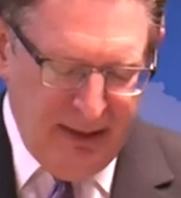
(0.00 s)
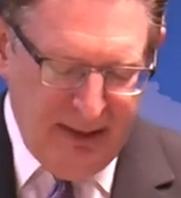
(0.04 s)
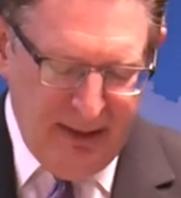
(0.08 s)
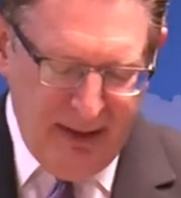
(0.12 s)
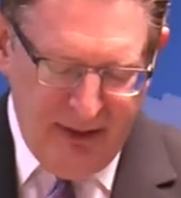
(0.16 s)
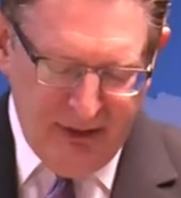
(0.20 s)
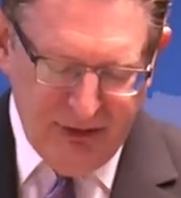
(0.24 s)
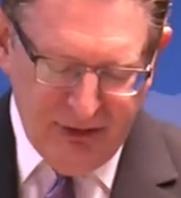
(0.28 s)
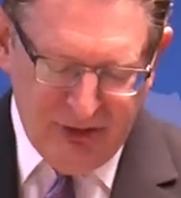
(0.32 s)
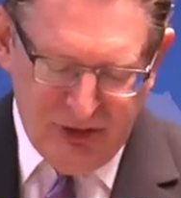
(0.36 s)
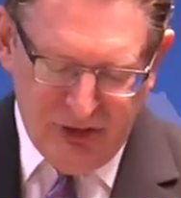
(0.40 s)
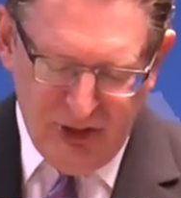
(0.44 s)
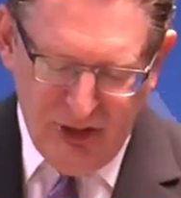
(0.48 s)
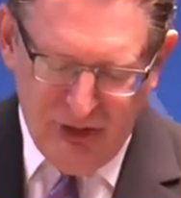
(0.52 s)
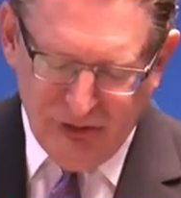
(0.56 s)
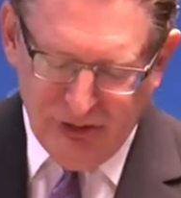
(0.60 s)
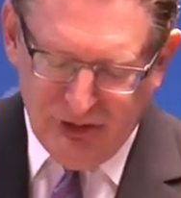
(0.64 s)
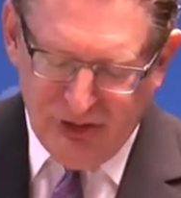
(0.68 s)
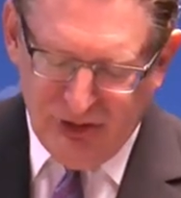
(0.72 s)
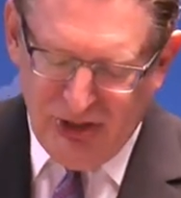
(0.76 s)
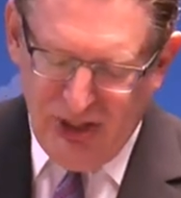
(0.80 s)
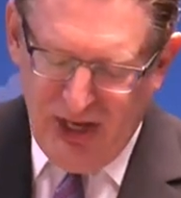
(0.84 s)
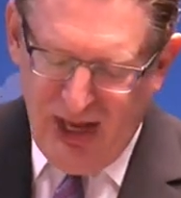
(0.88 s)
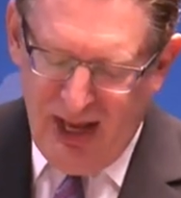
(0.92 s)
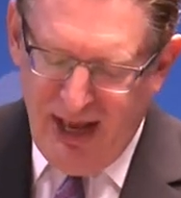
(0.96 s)
Now, as Joe
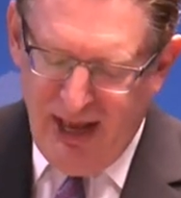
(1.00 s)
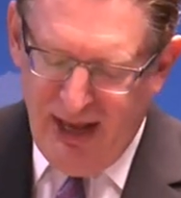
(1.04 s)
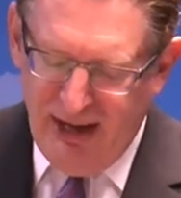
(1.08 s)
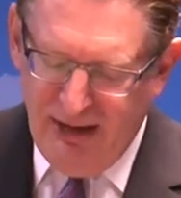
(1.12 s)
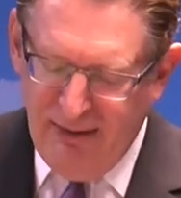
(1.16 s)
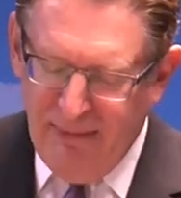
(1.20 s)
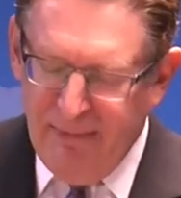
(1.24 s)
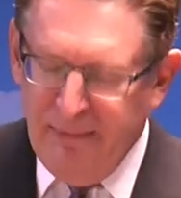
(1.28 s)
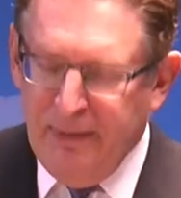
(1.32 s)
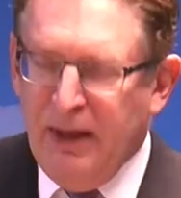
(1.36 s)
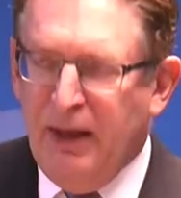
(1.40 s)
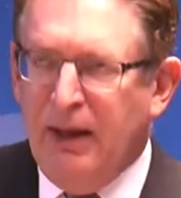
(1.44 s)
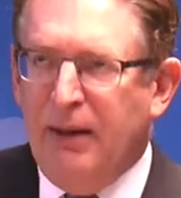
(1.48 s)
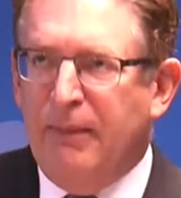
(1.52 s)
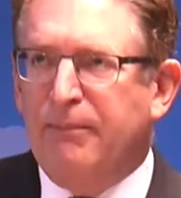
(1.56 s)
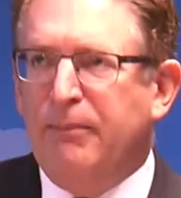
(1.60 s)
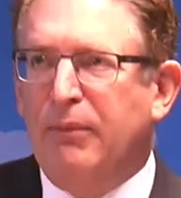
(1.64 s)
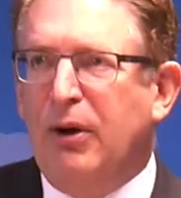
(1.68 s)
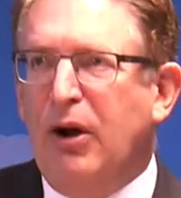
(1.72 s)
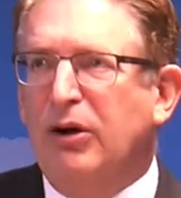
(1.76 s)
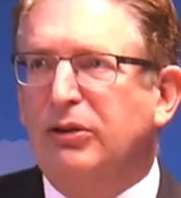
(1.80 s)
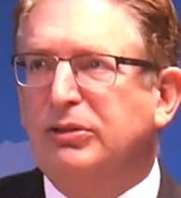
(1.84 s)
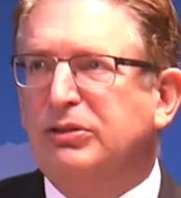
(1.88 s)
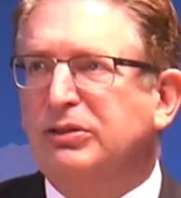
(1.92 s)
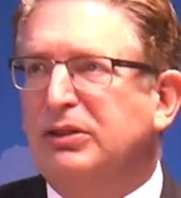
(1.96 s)
said,
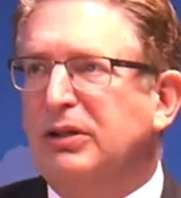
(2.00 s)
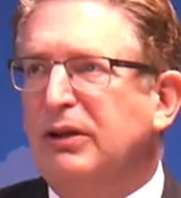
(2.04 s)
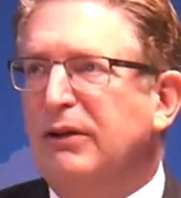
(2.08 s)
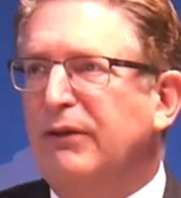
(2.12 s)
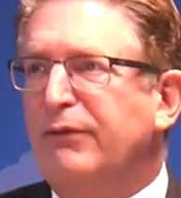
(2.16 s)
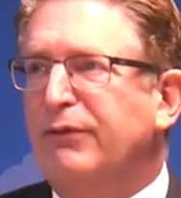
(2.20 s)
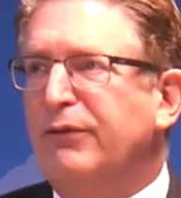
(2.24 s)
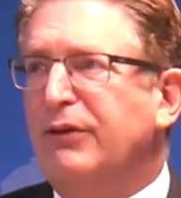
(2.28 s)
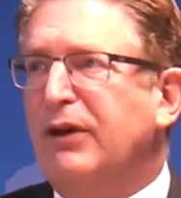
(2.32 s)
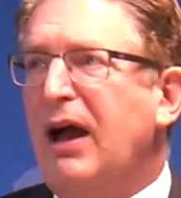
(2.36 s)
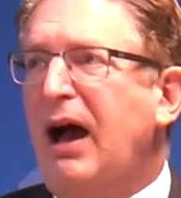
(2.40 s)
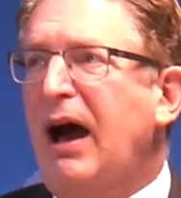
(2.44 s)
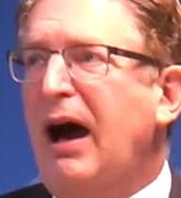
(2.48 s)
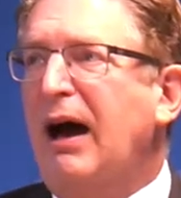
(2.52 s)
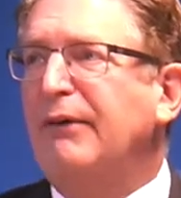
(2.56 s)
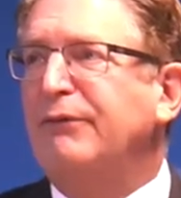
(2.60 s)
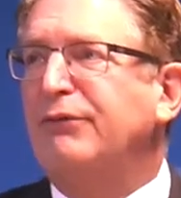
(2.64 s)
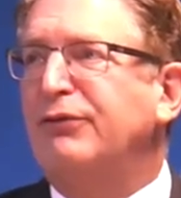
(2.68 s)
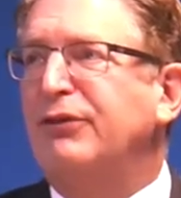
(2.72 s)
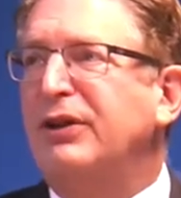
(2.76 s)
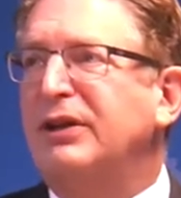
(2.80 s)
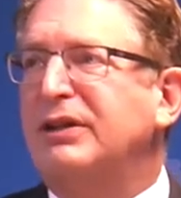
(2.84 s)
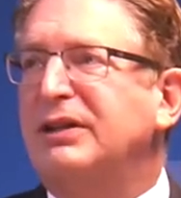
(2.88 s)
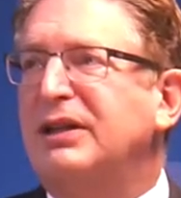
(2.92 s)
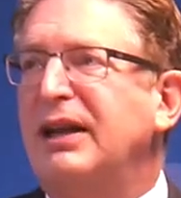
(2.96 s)
most of
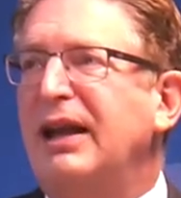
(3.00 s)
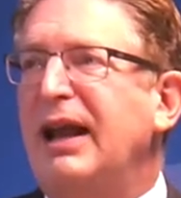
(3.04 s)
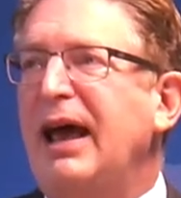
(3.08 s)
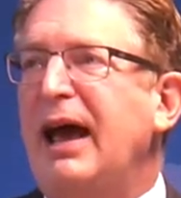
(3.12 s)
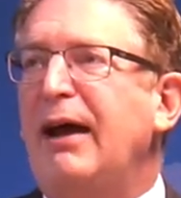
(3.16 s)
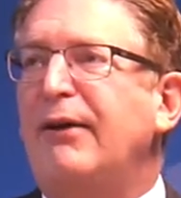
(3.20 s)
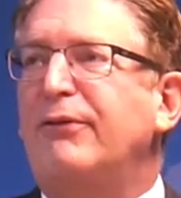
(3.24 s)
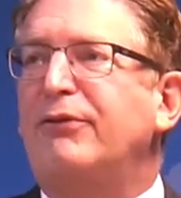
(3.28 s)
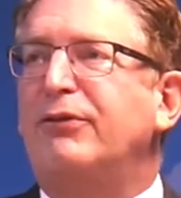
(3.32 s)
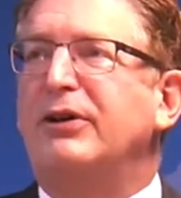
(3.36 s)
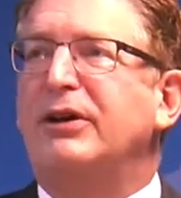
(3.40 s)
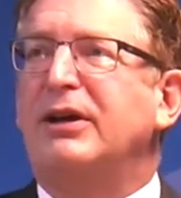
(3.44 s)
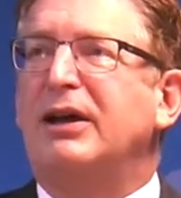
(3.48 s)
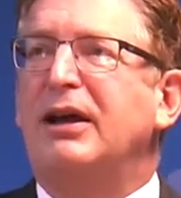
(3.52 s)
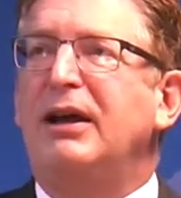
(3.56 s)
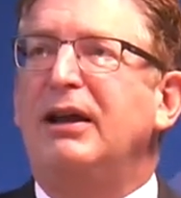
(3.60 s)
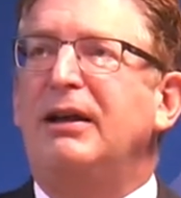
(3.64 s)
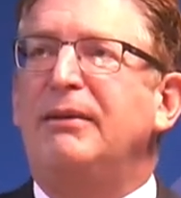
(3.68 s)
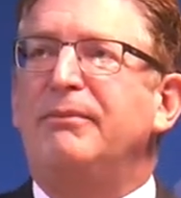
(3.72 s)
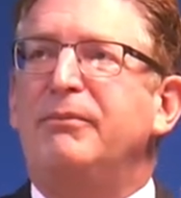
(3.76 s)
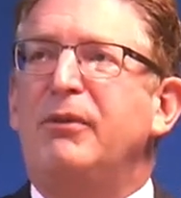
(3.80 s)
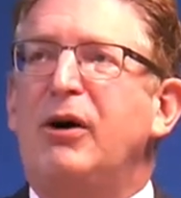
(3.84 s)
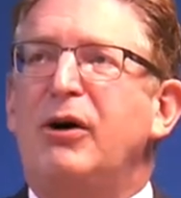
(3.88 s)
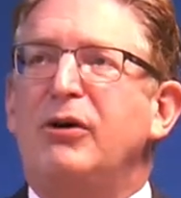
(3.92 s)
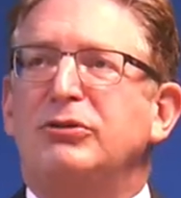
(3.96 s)
conflict in Africa
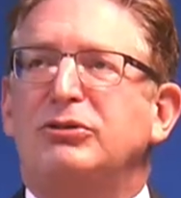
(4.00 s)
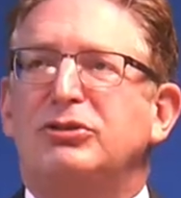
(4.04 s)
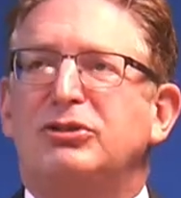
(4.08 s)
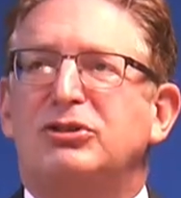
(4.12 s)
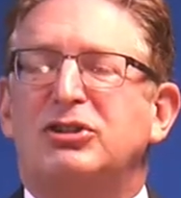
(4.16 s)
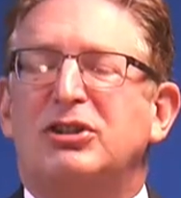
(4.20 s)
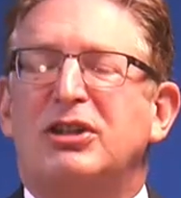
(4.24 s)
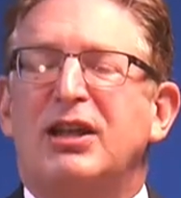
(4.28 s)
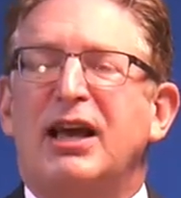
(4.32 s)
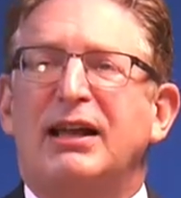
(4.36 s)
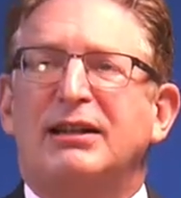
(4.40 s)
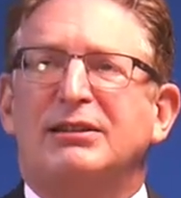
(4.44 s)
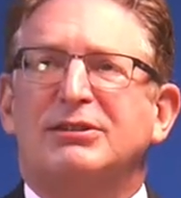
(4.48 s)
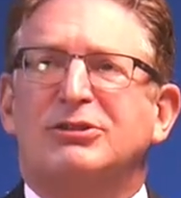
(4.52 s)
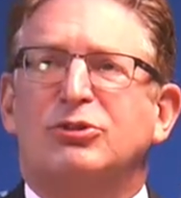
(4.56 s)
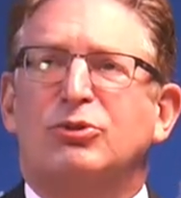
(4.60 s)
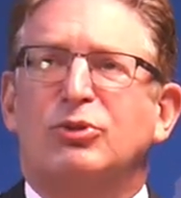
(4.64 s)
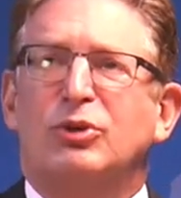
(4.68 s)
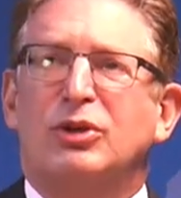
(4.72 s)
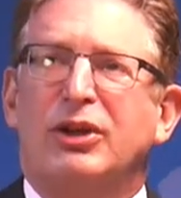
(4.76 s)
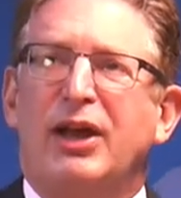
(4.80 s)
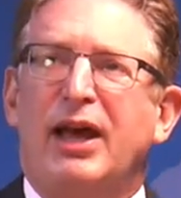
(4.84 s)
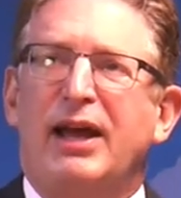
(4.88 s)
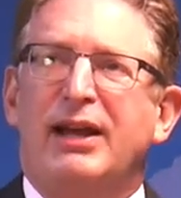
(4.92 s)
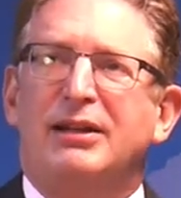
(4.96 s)
and most deaths
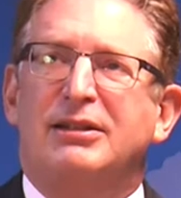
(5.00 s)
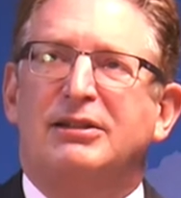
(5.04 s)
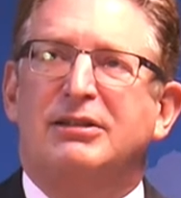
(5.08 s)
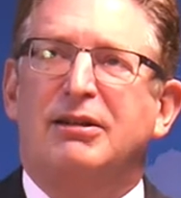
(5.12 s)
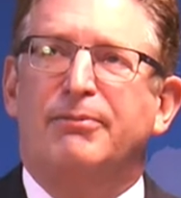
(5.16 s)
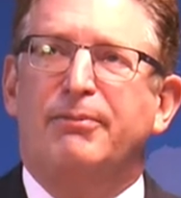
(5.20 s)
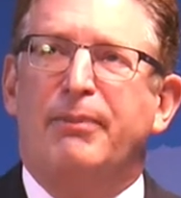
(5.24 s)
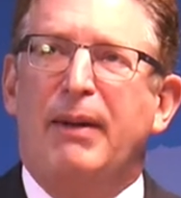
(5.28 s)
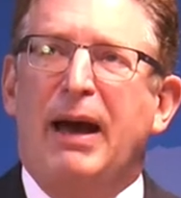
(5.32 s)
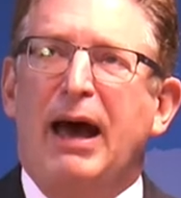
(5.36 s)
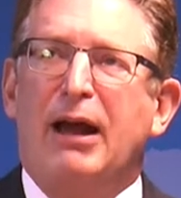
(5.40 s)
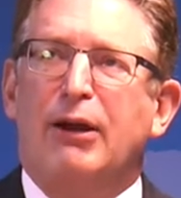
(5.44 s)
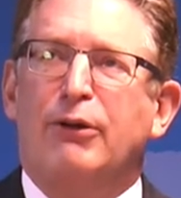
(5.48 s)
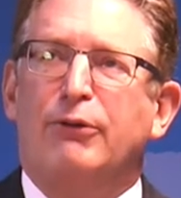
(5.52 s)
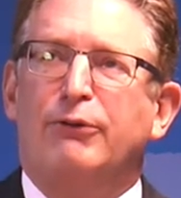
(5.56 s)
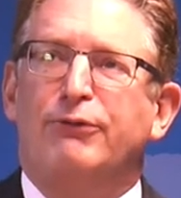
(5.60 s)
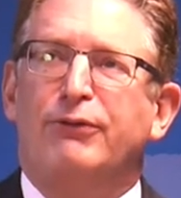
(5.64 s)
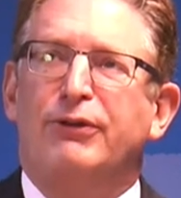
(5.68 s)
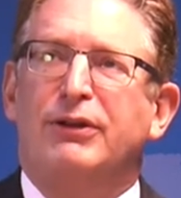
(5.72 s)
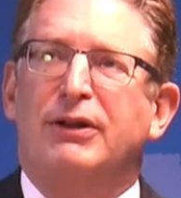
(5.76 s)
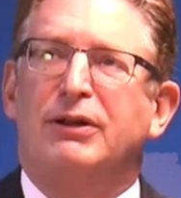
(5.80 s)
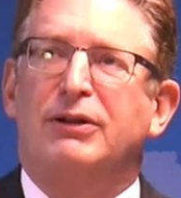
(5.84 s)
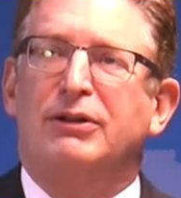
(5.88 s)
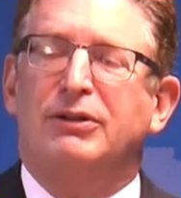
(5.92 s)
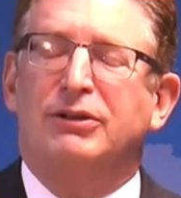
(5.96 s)
related to
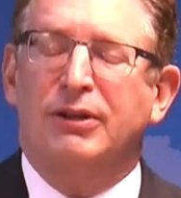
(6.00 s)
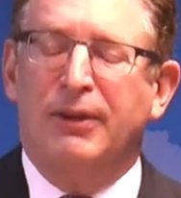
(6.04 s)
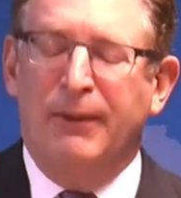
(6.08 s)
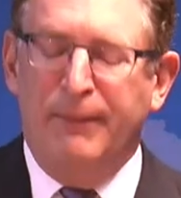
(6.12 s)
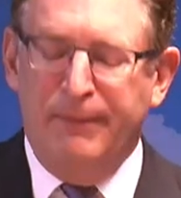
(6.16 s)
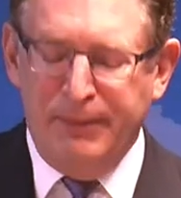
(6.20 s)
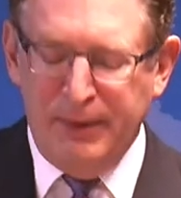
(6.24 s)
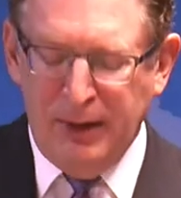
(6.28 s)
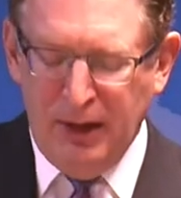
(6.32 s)
battlefield